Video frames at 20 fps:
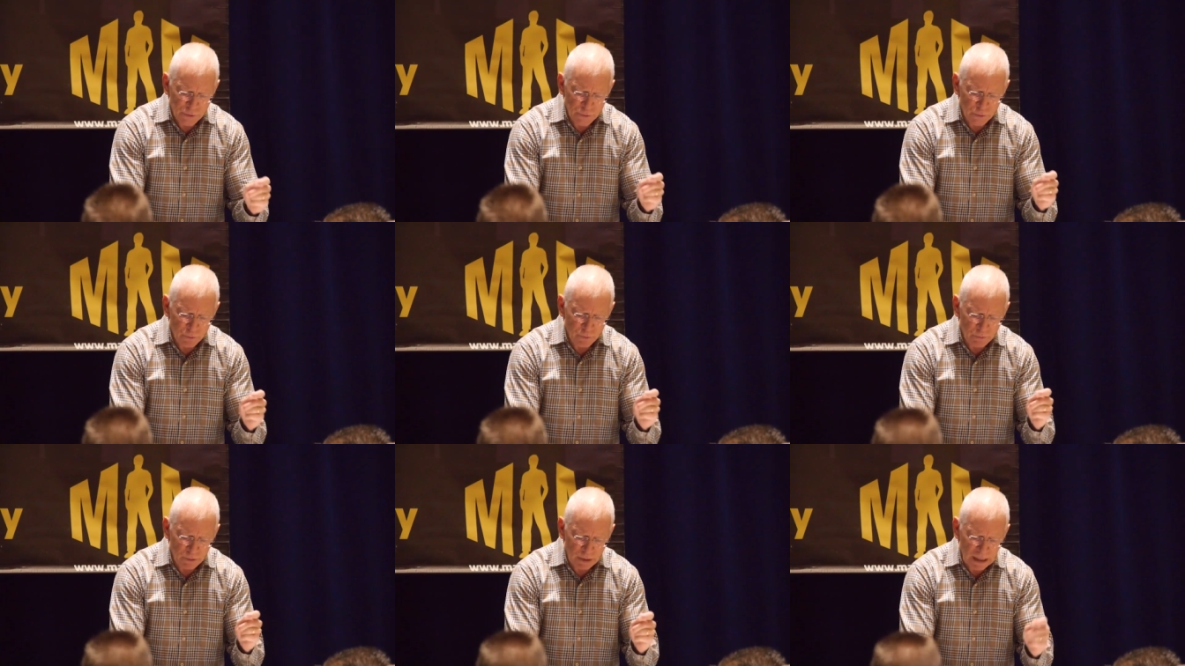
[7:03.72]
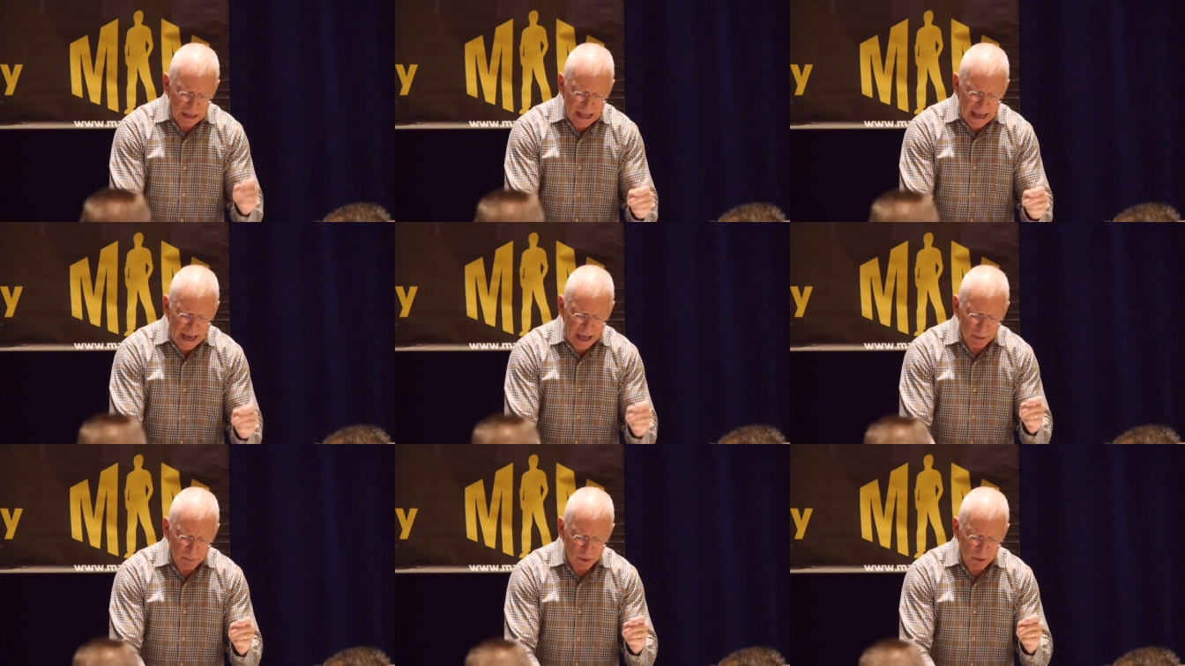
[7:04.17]
to
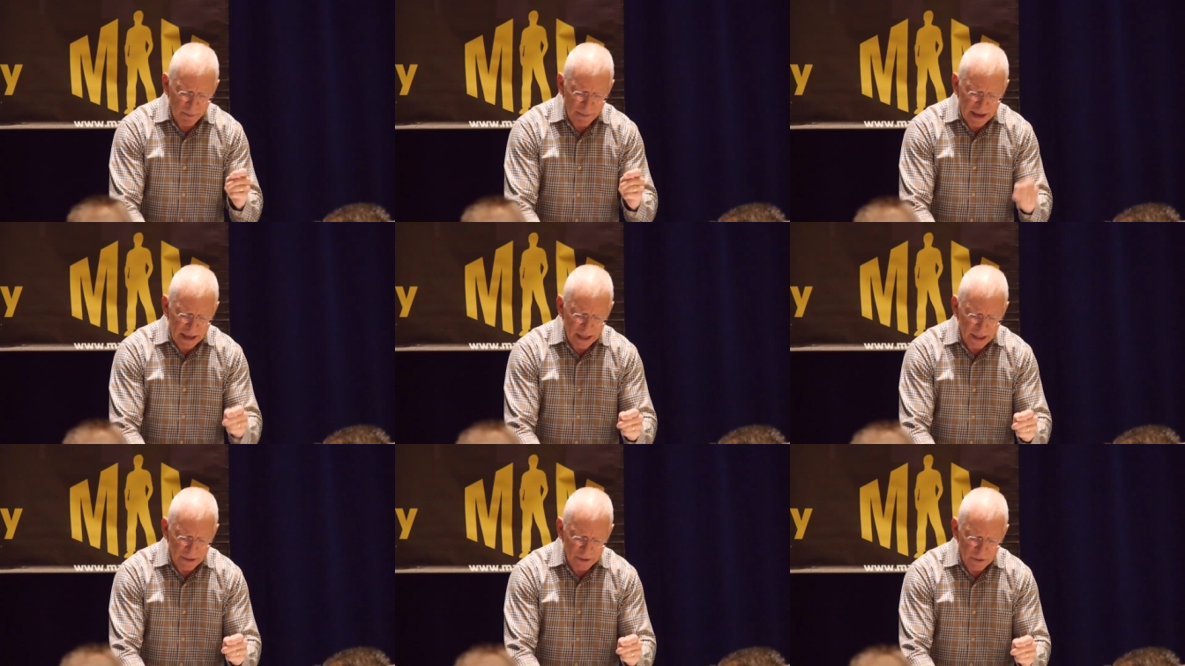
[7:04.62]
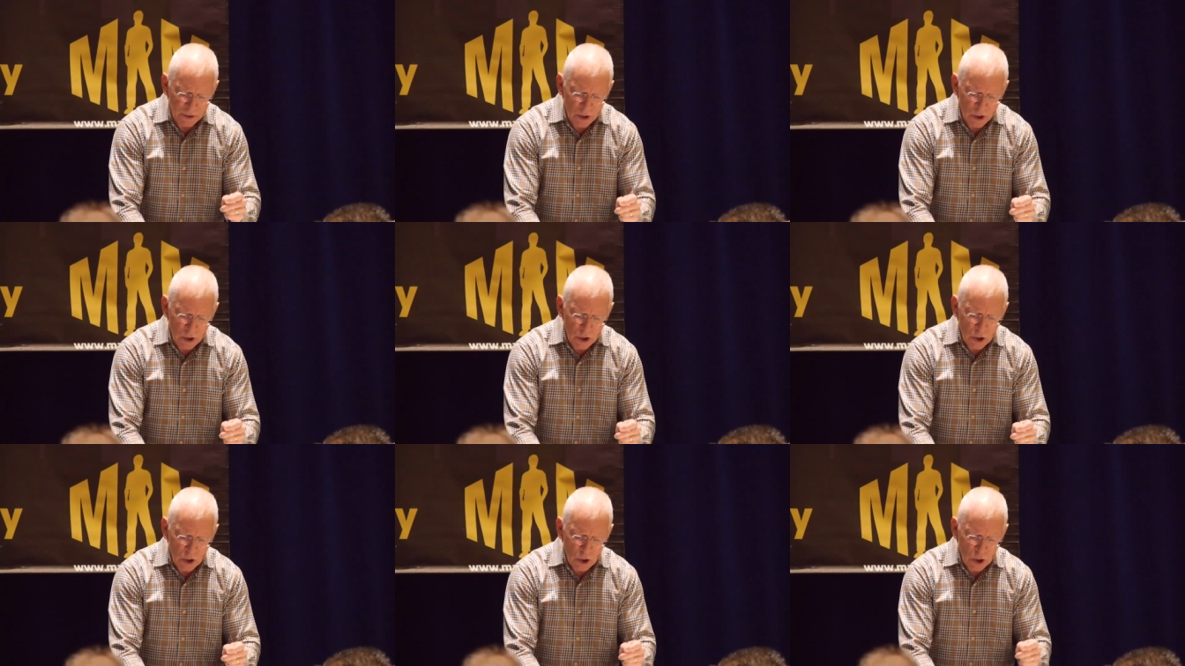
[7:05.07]
reliable men
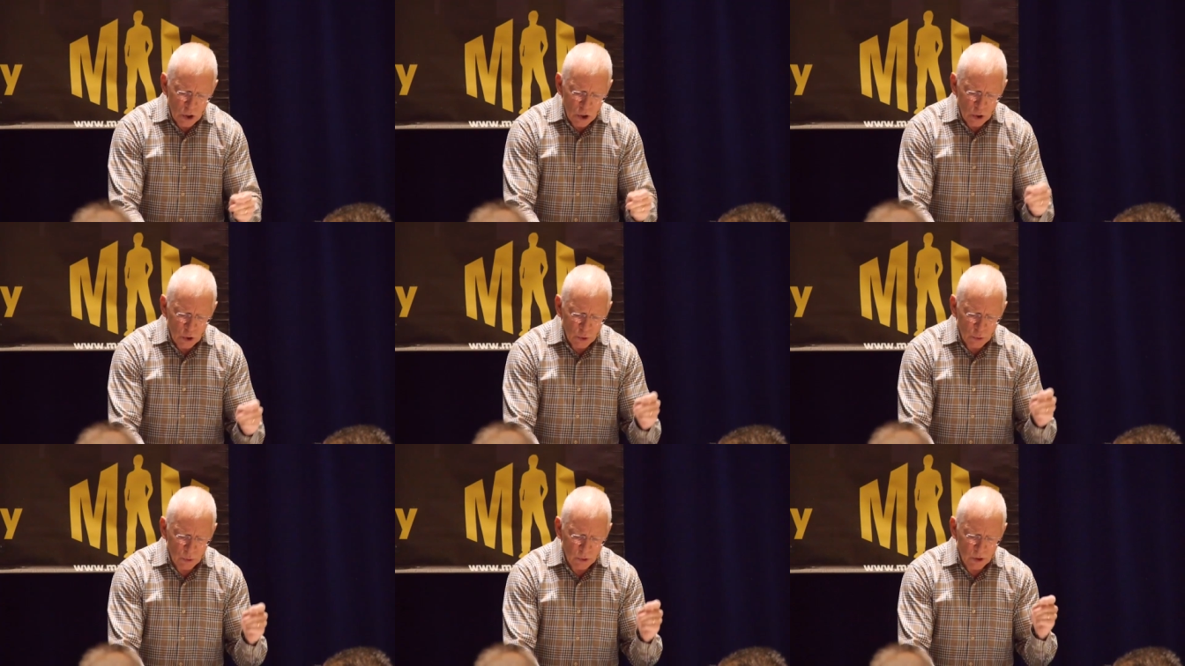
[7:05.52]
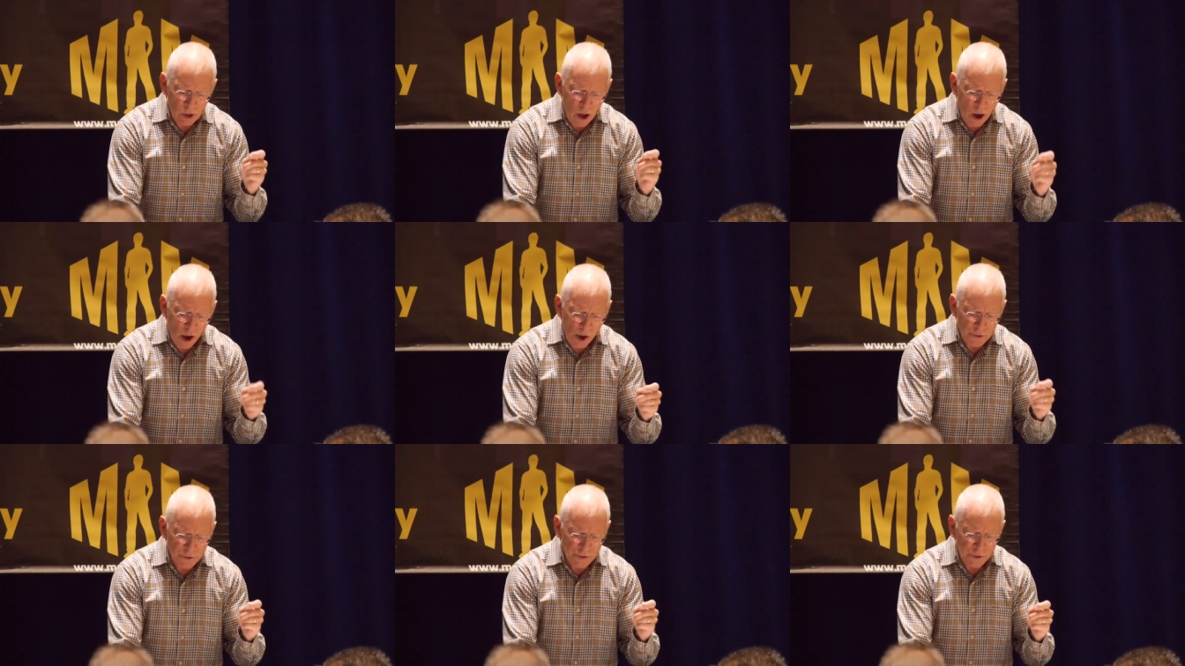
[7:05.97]
who will
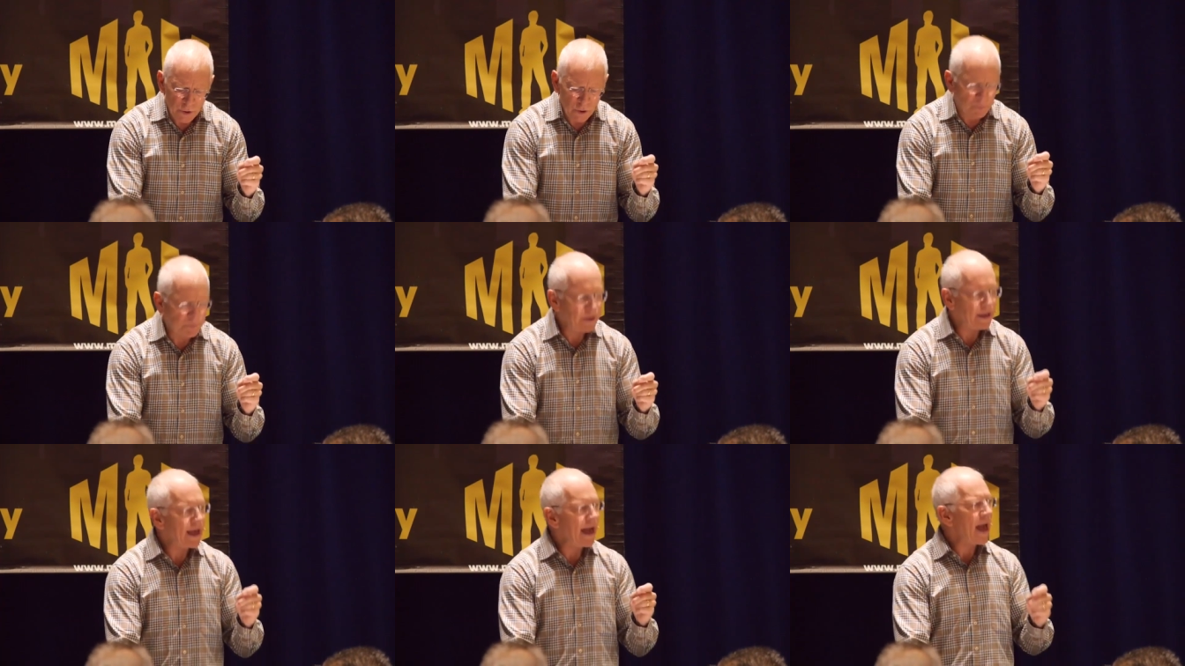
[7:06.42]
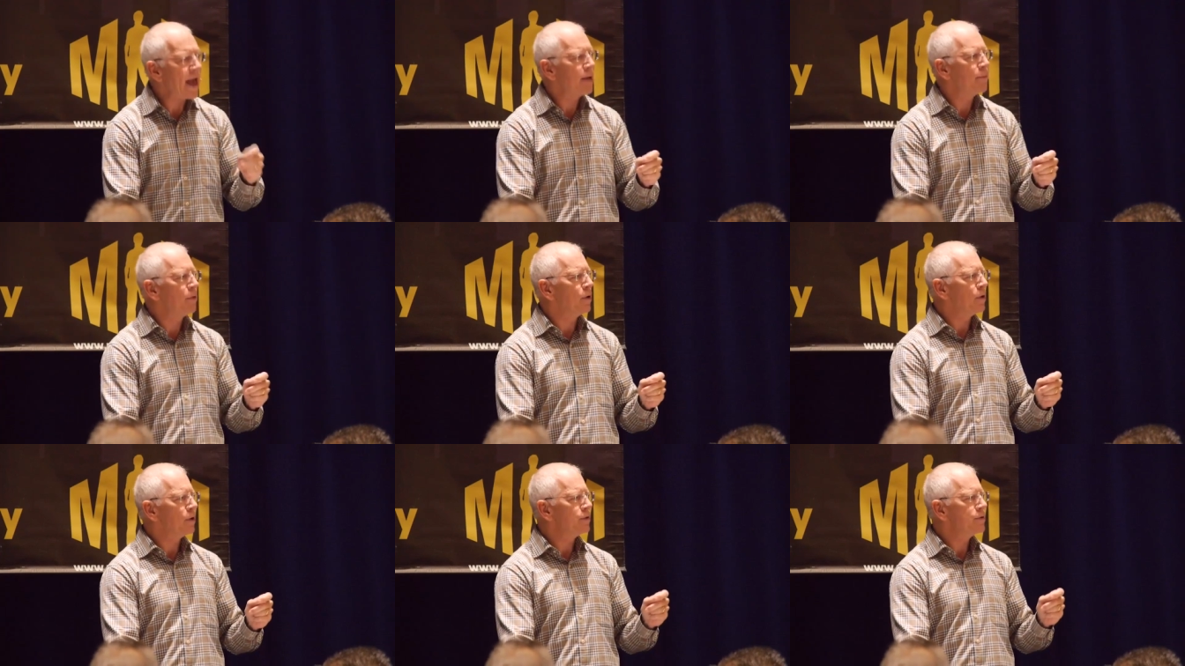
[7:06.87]
also be
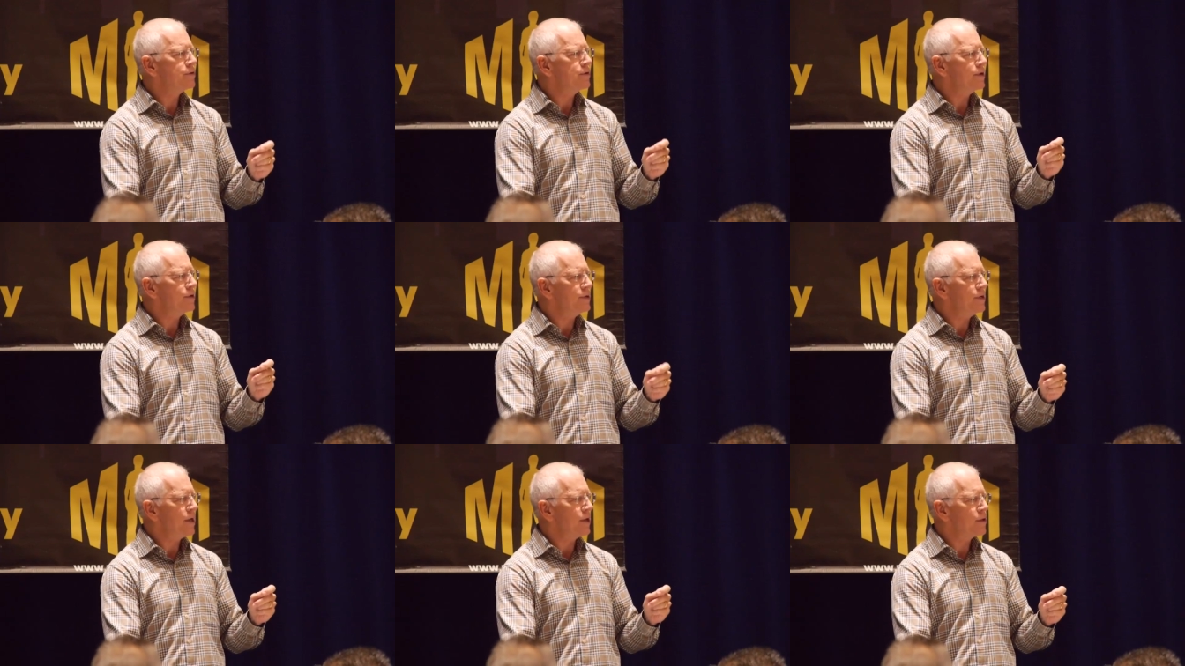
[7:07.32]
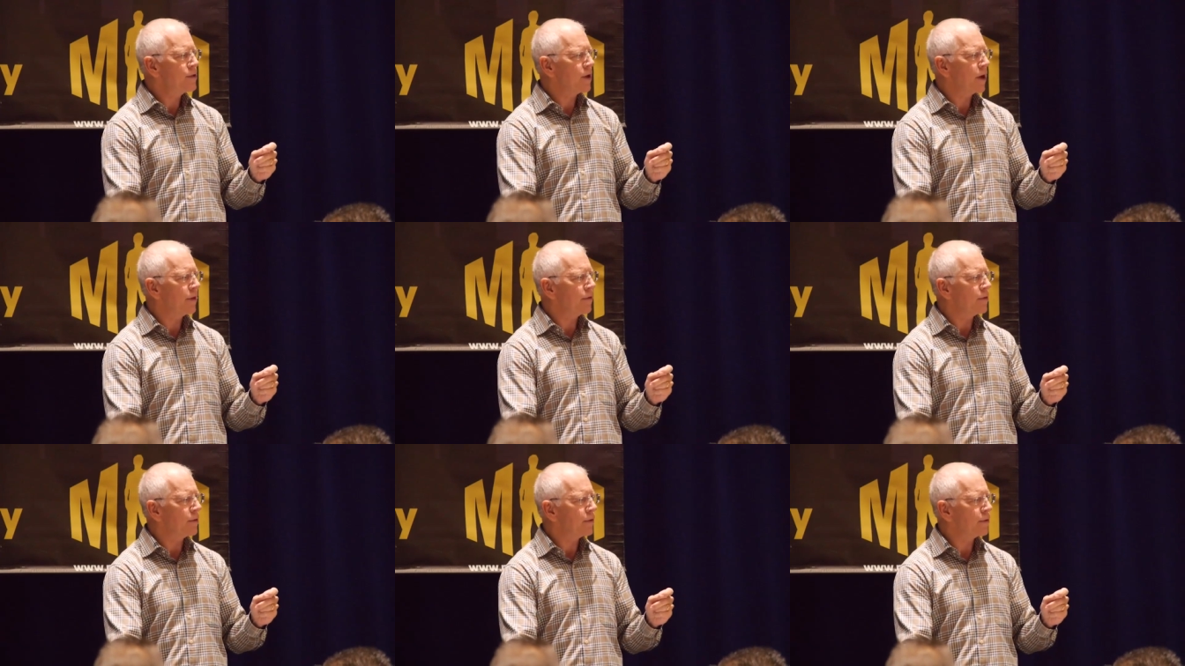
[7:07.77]
able to teach
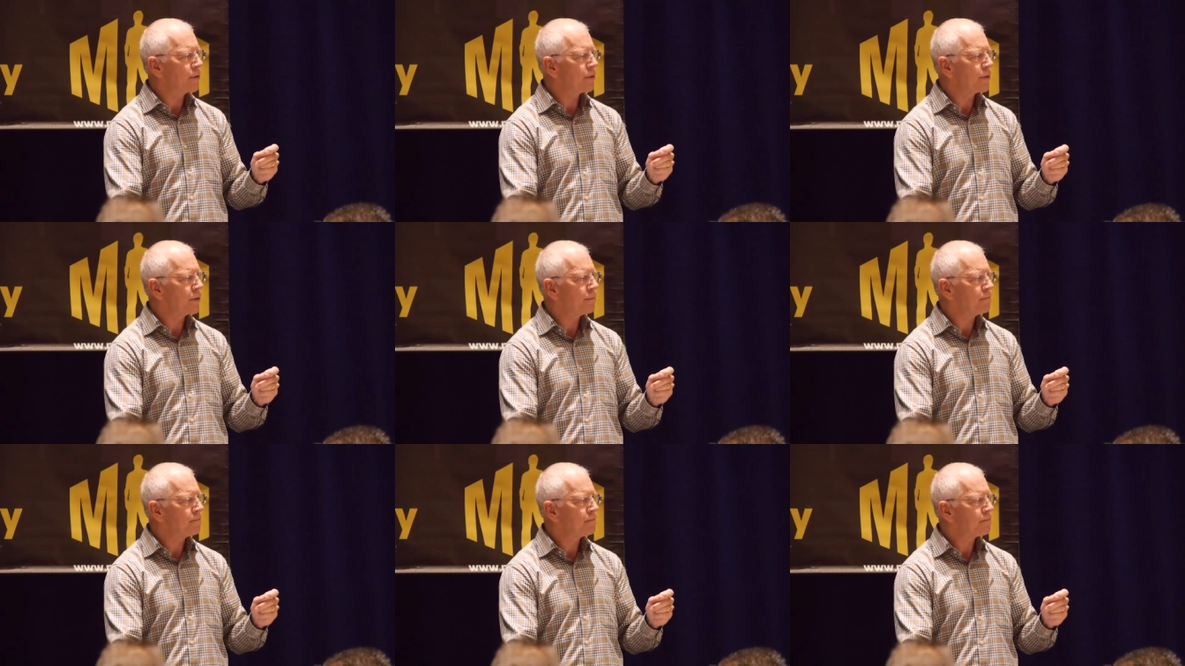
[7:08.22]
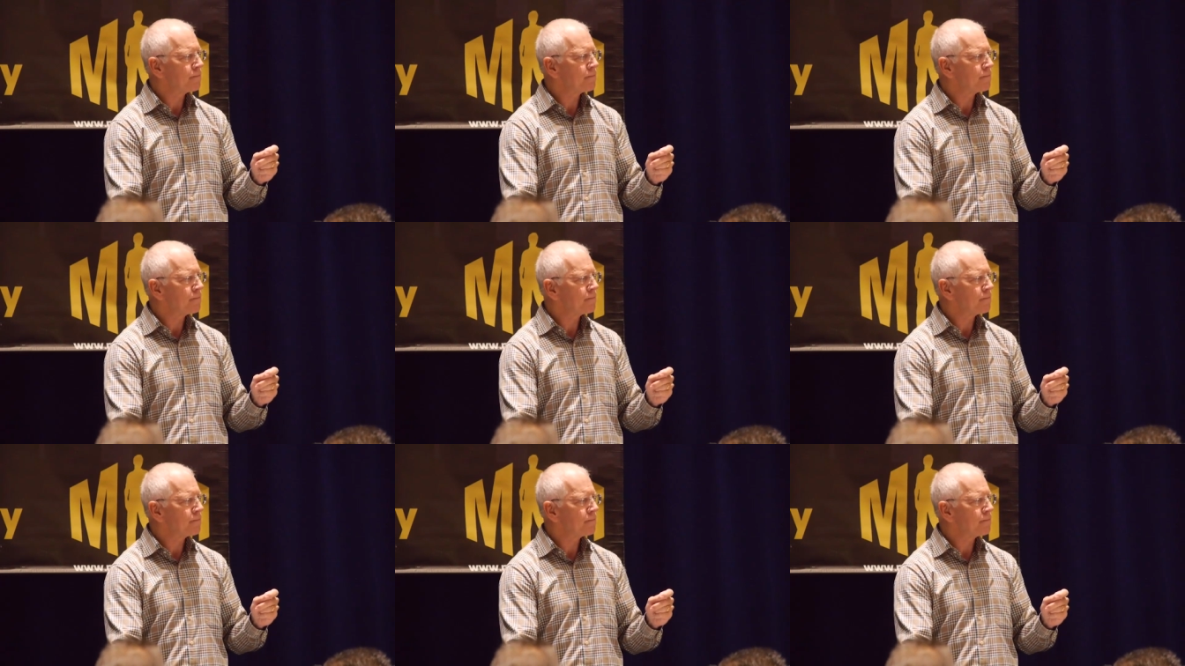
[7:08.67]
others.